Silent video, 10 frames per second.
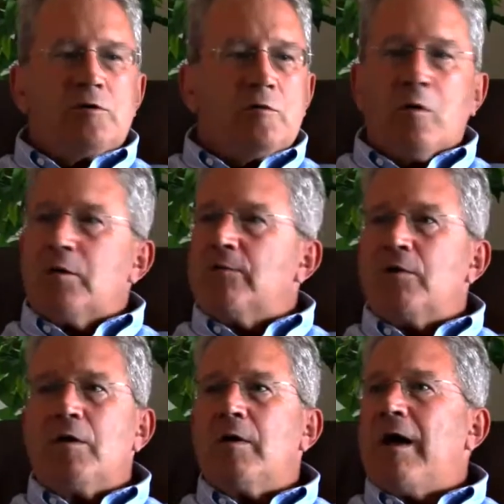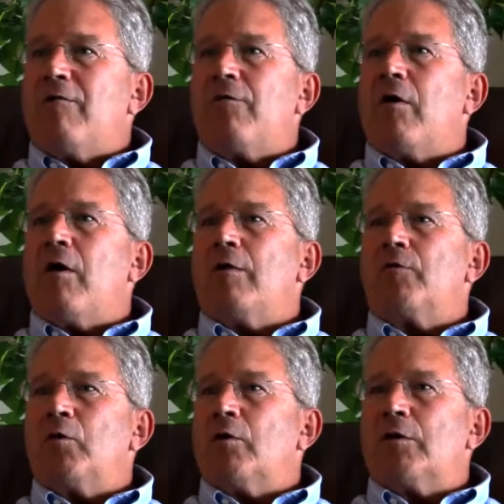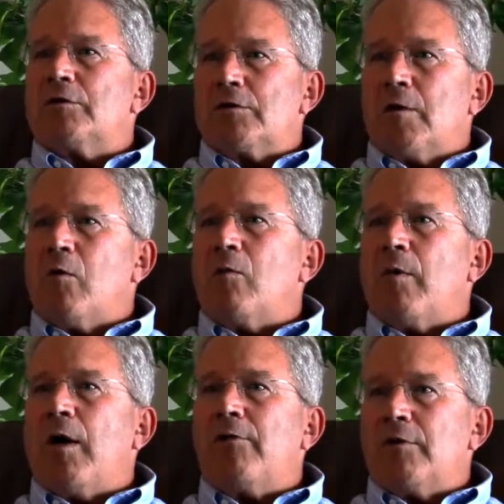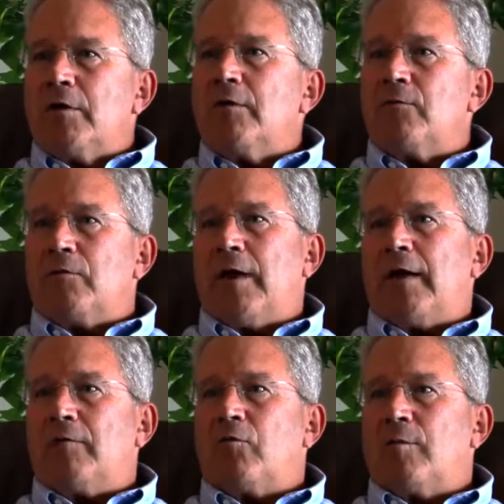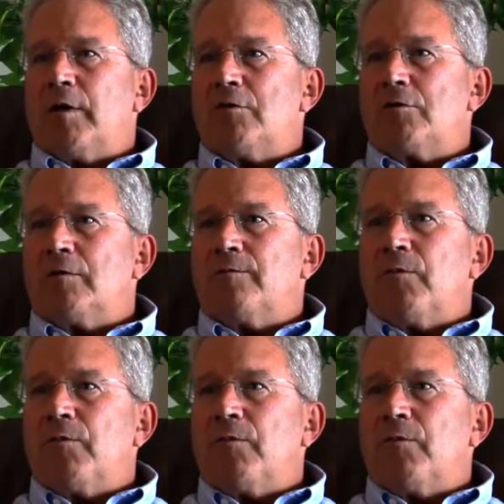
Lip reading: you won't even know how far off you were, because they won't bother to give you that information.